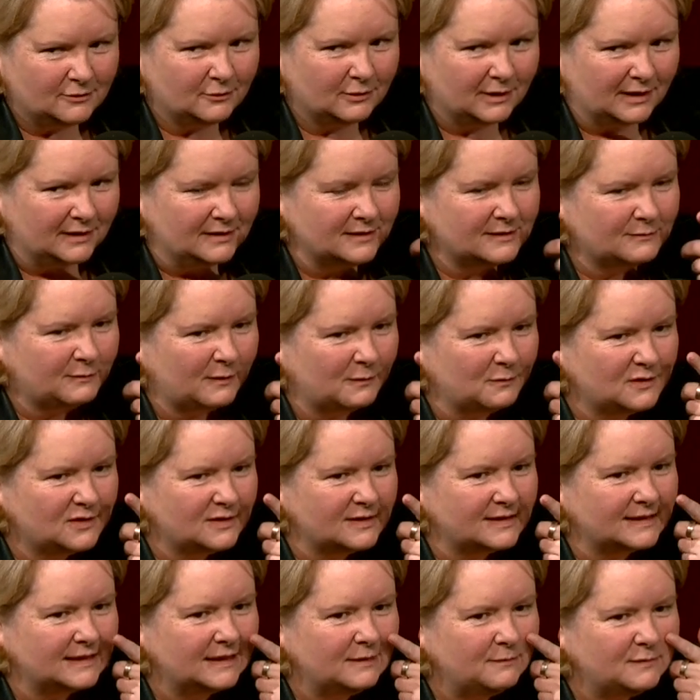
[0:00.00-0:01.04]
You'll get this one was
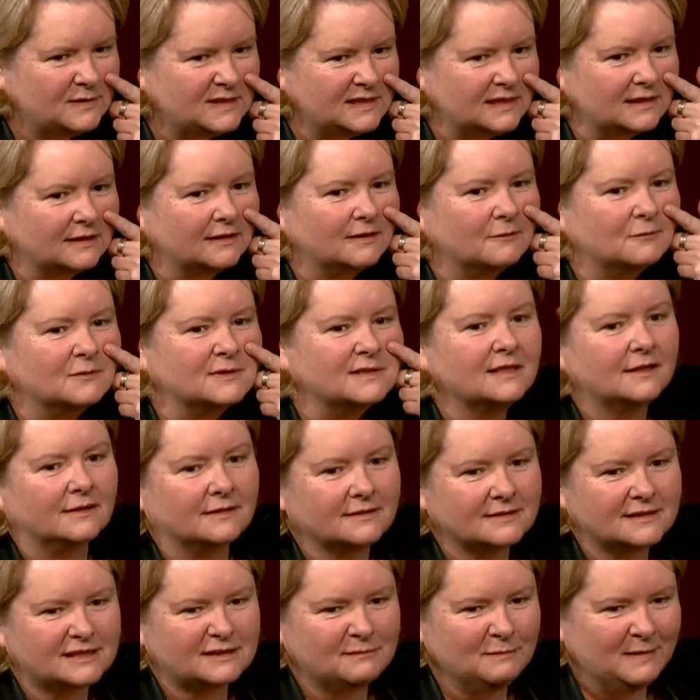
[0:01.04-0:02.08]
just lipstick that was like
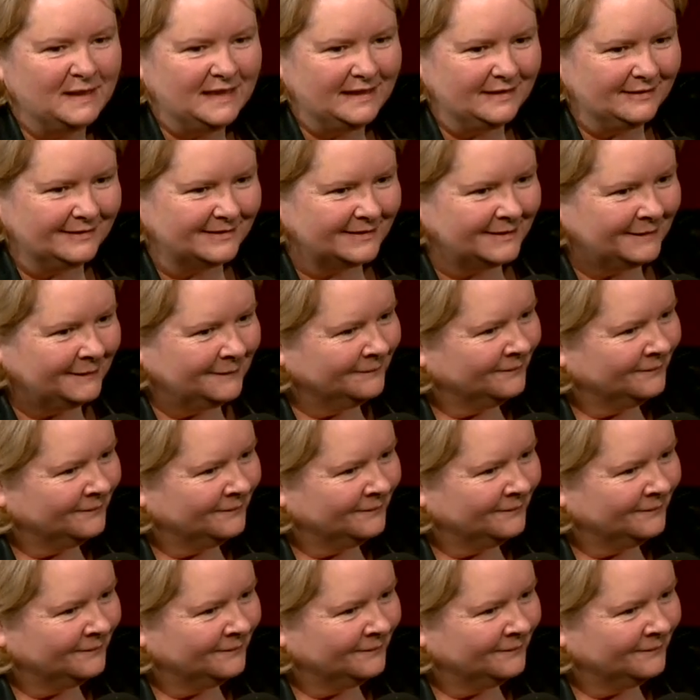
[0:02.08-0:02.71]
smeared.